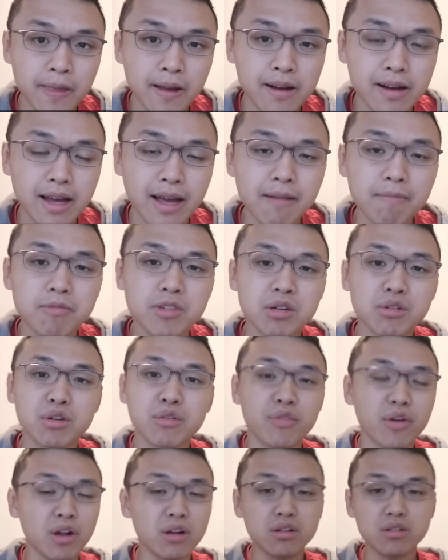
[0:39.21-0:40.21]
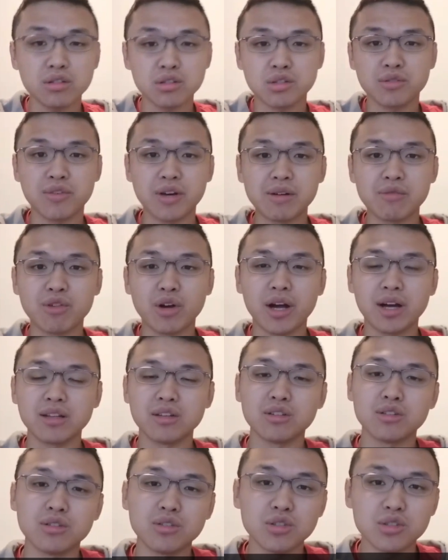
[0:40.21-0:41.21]
Okay, so you follow this framework
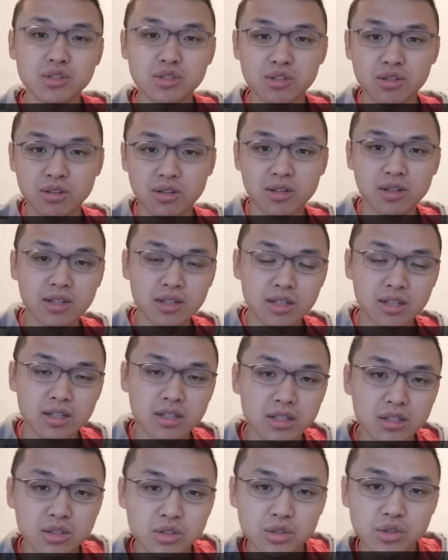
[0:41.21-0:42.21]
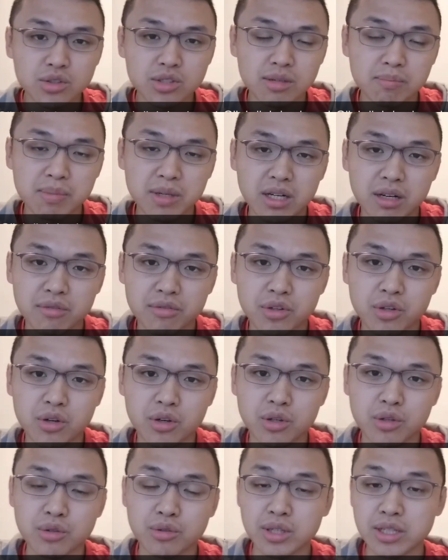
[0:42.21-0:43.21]
and you use a bit of
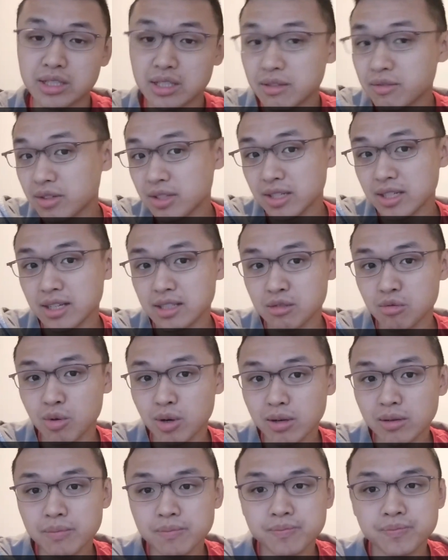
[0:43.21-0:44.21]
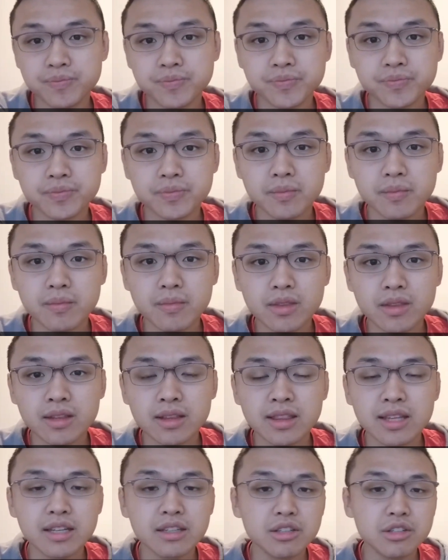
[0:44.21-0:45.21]
your creativity as well,
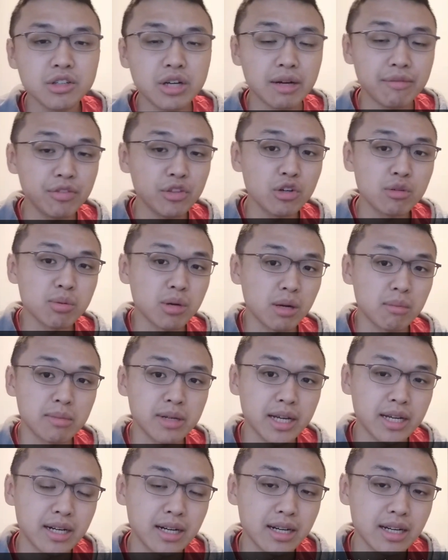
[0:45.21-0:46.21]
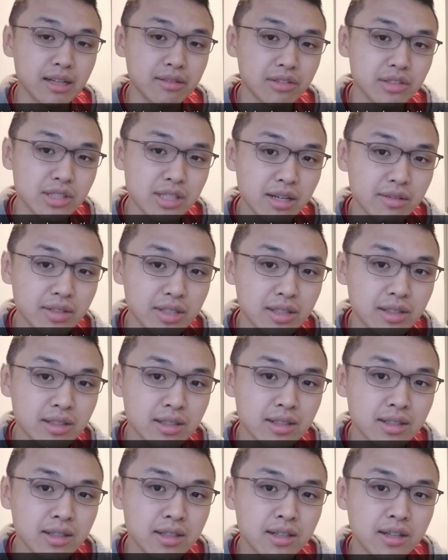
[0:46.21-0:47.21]
then you have no problem getting a level 7.
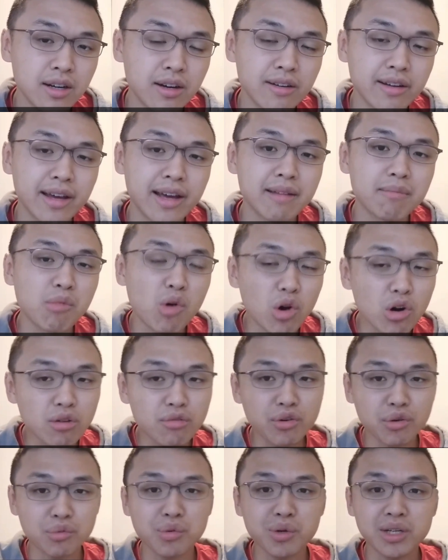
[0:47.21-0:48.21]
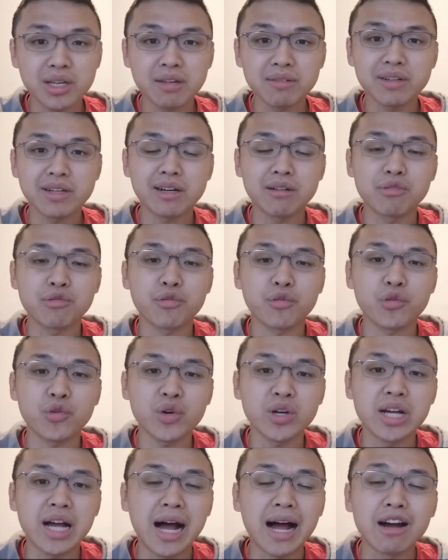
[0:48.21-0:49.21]
Okay, and moreover, we're giving up
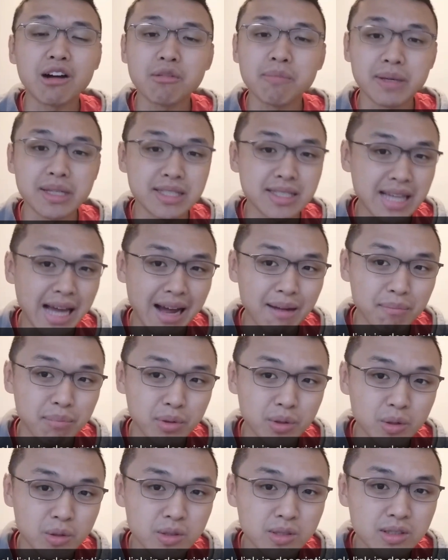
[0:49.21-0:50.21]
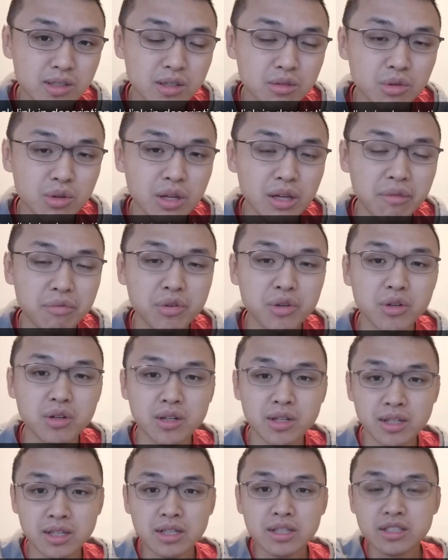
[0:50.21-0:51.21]
free IOP samples. So if
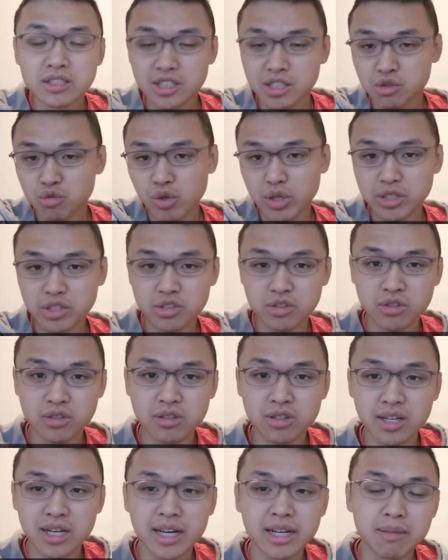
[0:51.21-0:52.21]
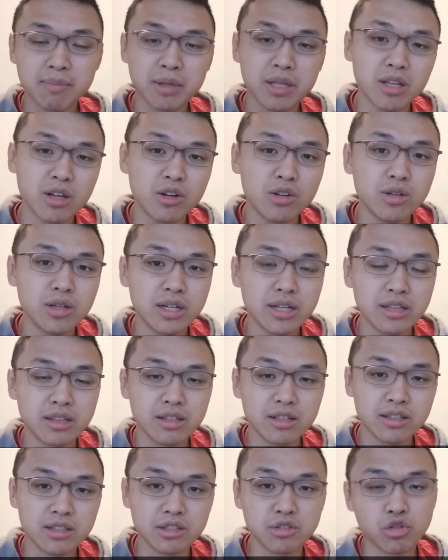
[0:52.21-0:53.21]
you just register in the link below in
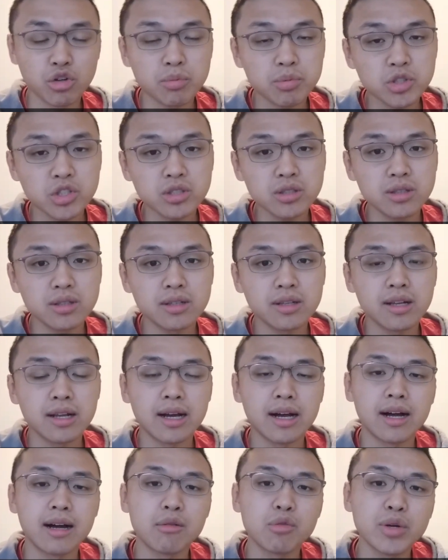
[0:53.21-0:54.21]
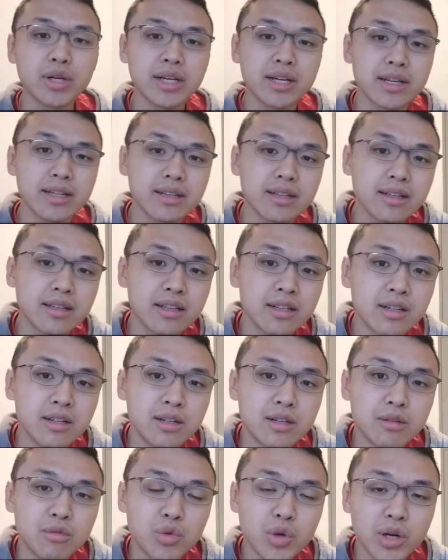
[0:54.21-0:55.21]
the description, we're
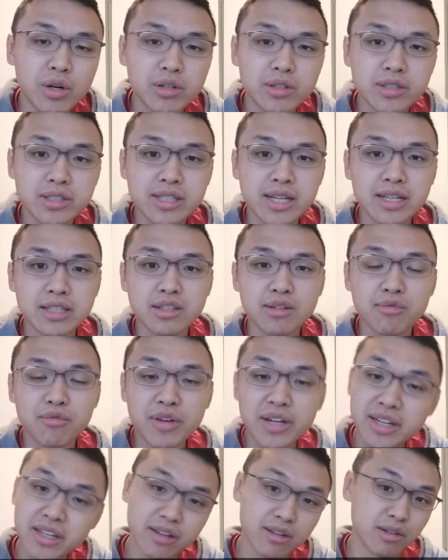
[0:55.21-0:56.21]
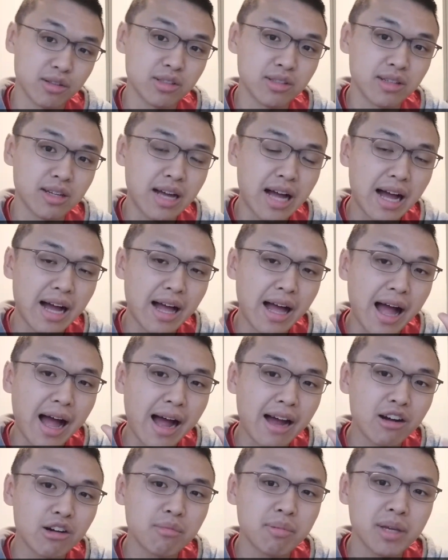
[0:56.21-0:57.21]
going to send you videos,
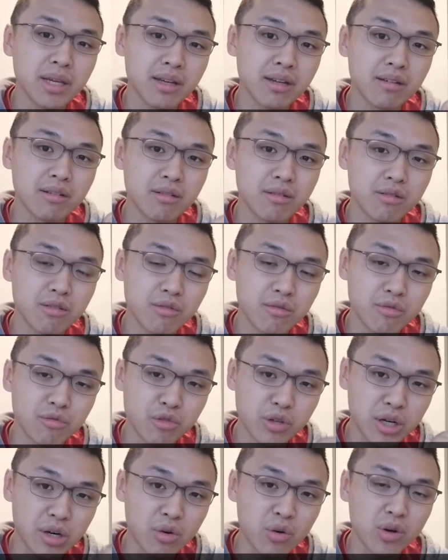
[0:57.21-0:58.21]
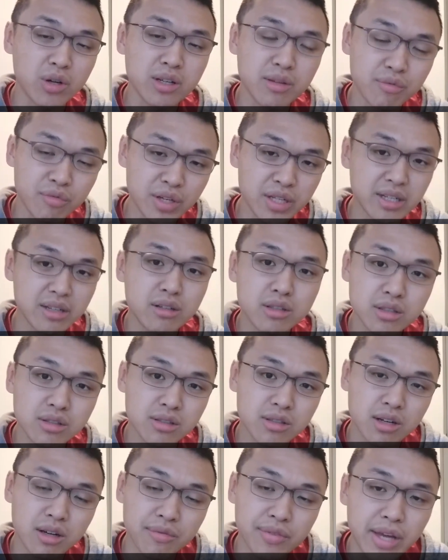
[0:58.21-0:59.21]
IOP recorded
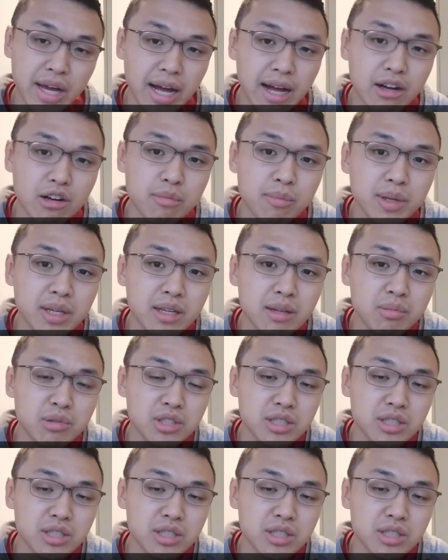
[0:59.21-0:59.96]
videos of the IOP